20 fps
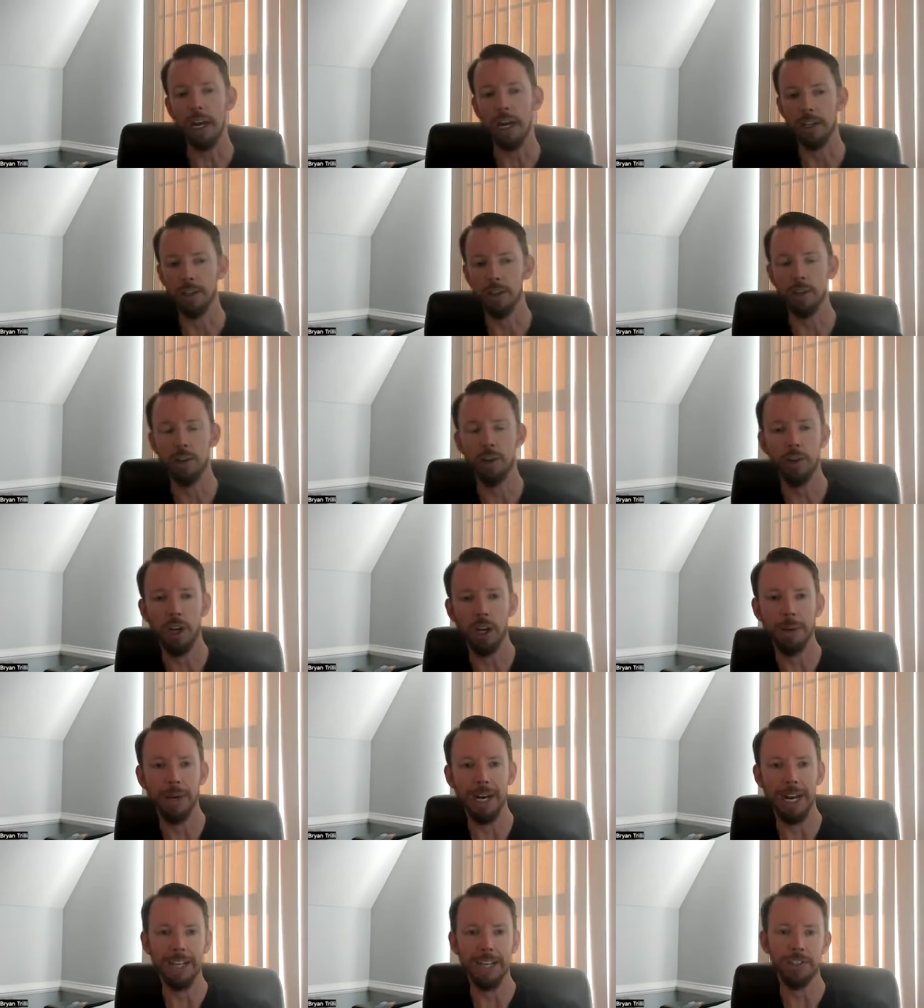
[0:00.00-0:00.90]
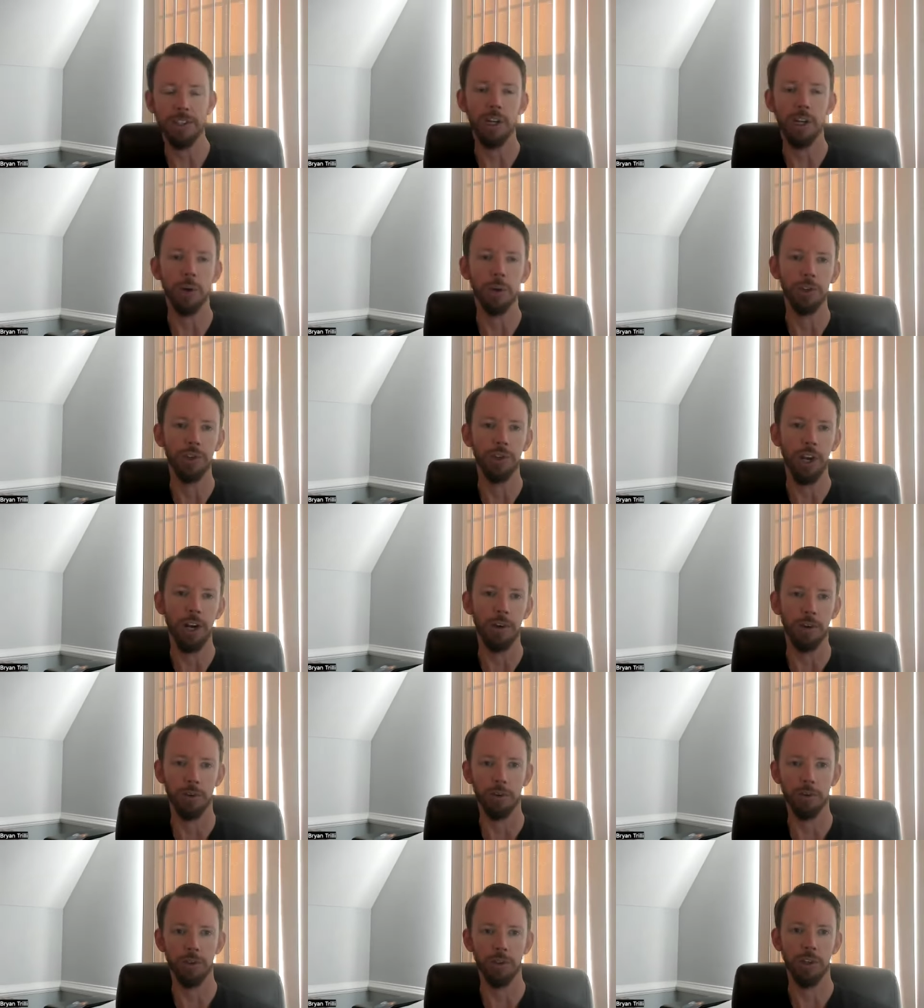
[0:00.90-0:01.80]
So you're talking about SEO in
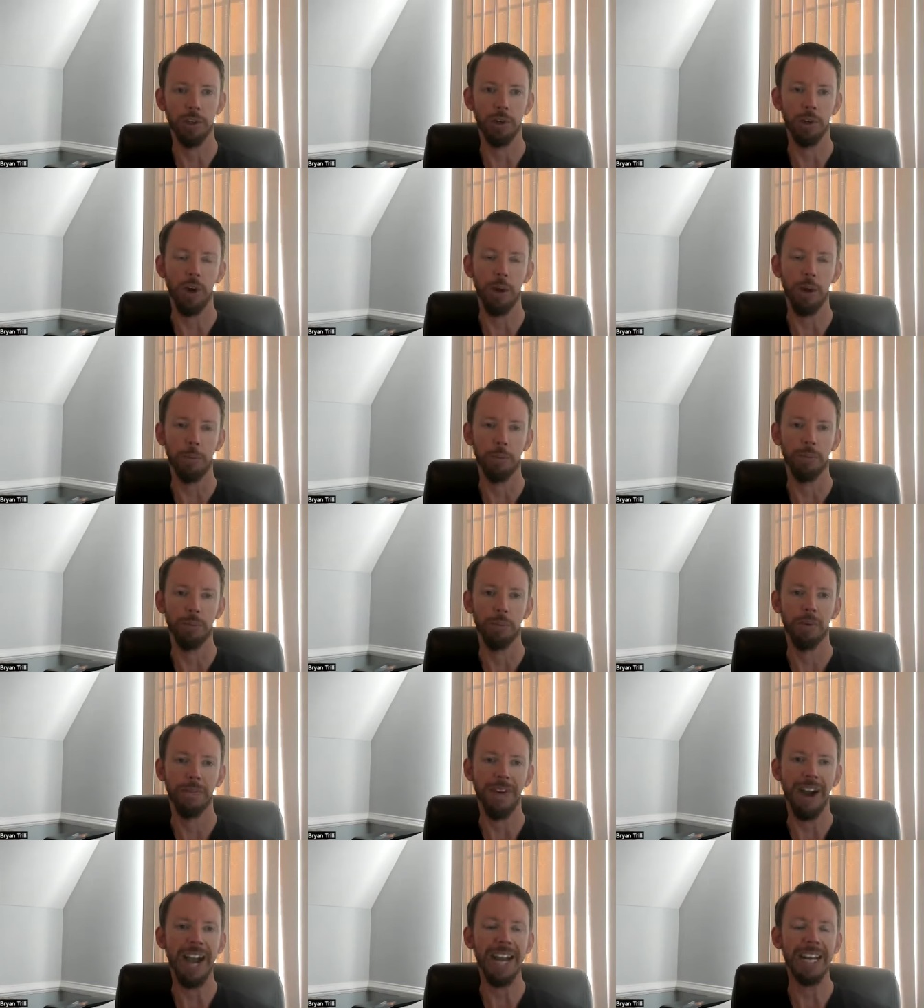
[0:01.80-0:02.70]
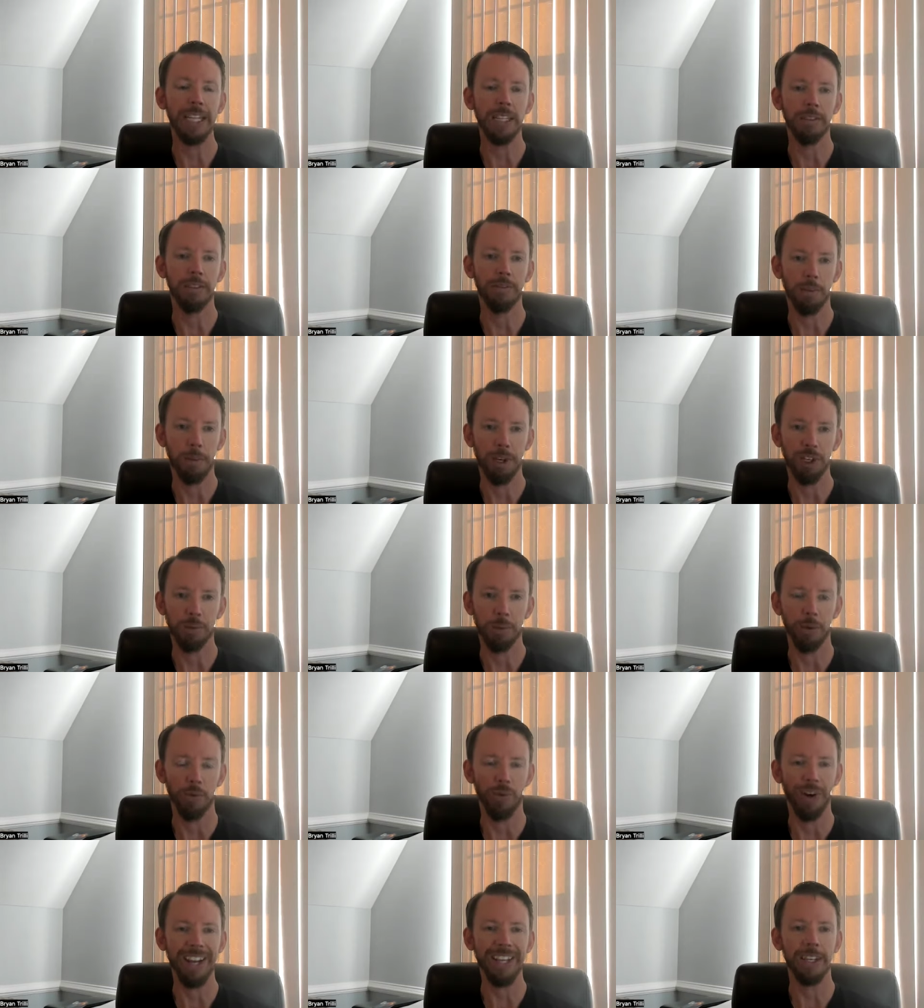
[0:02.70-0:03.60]
general. So not providing information,
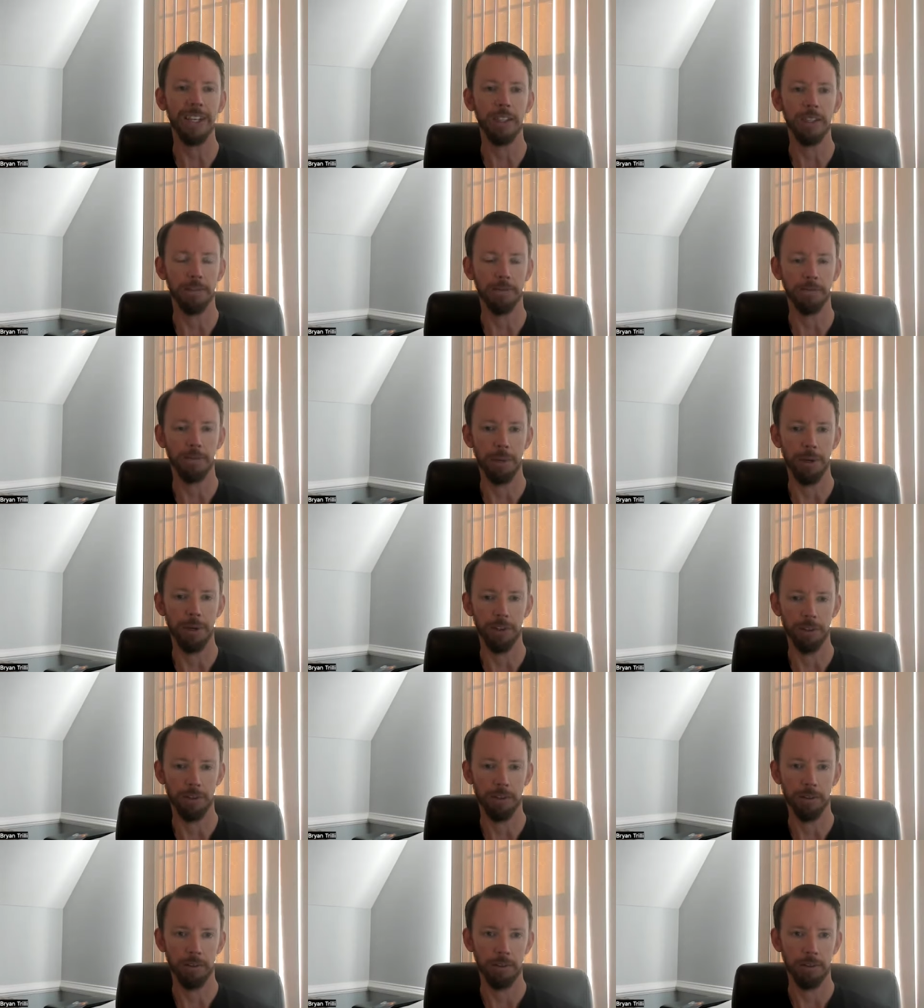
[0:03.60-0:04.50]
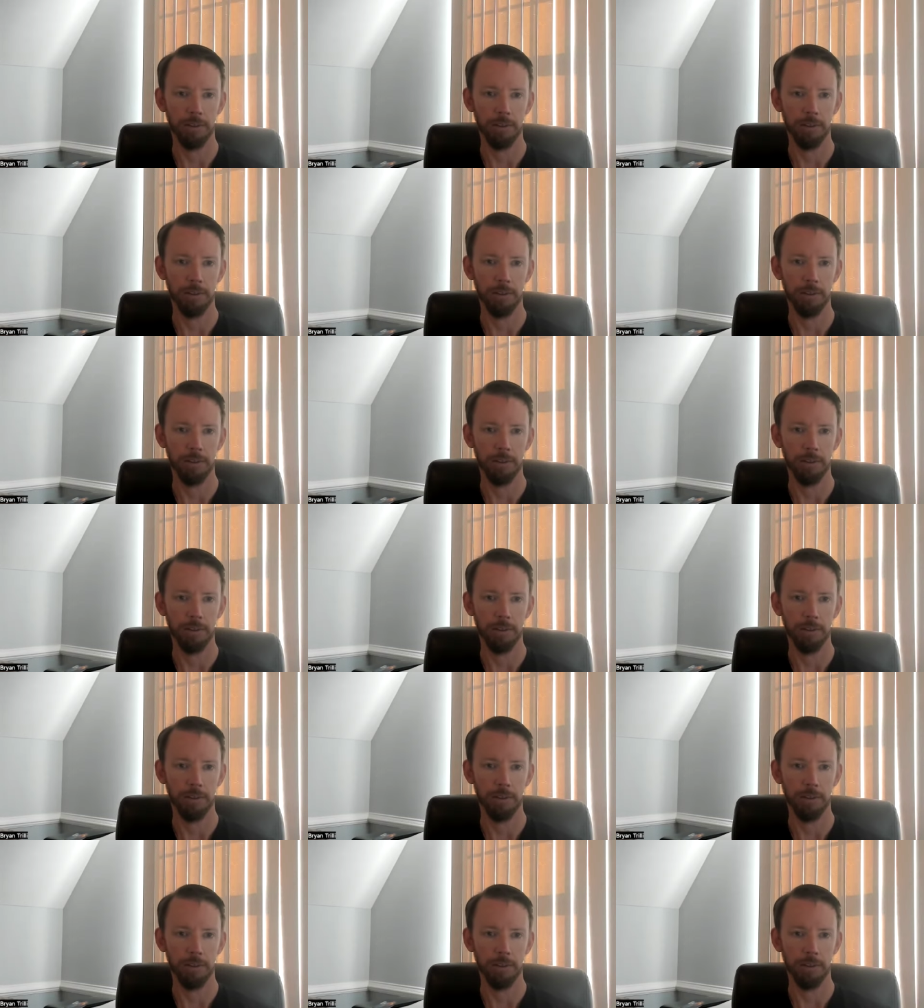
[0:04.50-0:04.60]
but ranking information.